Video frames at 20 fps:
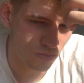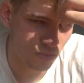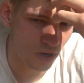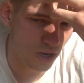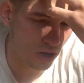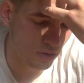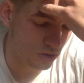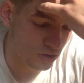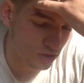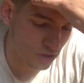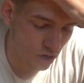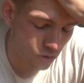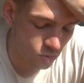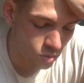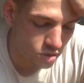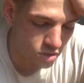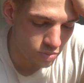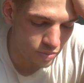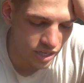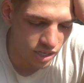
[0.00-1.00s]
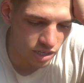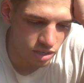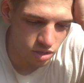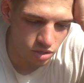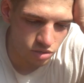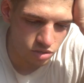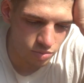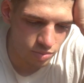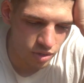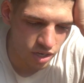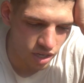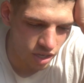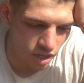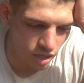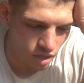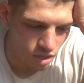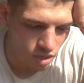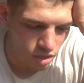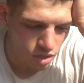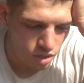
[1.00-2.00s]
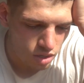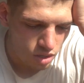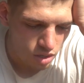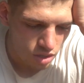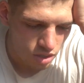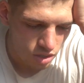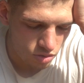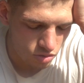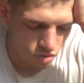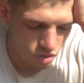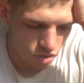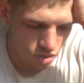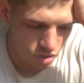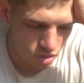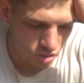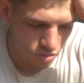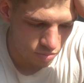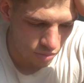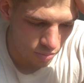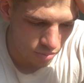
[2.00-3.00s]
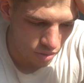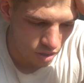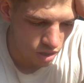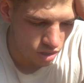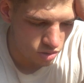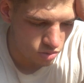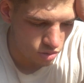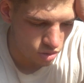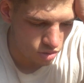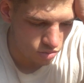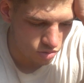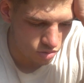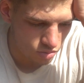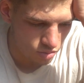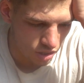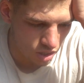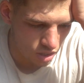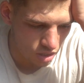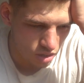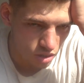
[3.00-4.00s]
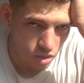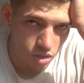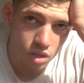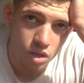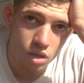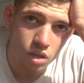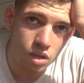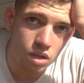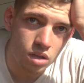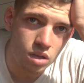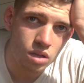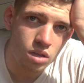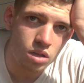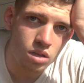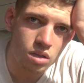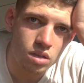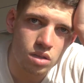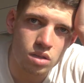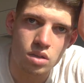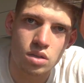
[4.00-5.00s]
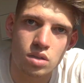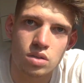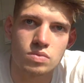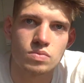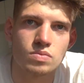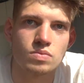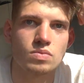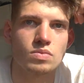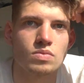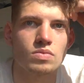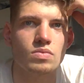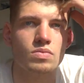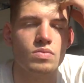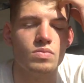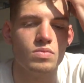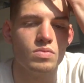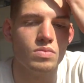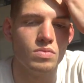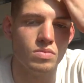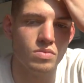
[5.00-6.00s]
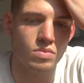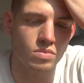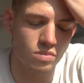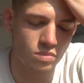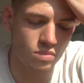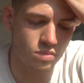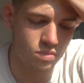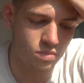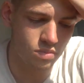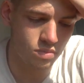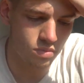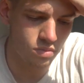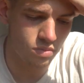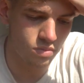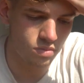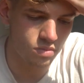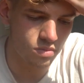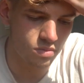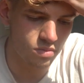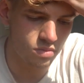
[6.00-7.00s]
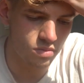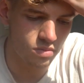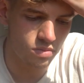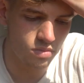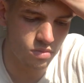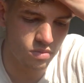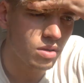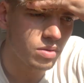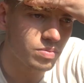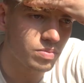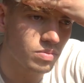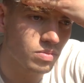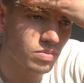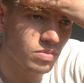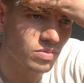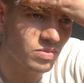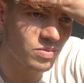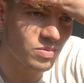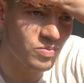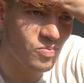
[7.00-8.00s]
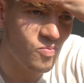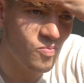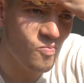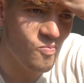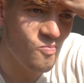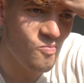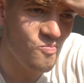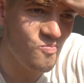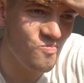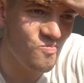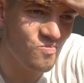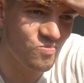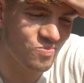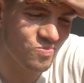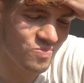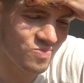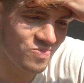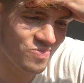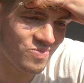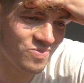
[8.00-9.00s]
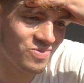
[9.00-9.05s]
But so I was I was making loads of money. It was just because my password no, no, was no, weak. But you weren't making you weren't making money because you were making paper money. You thought you were making money.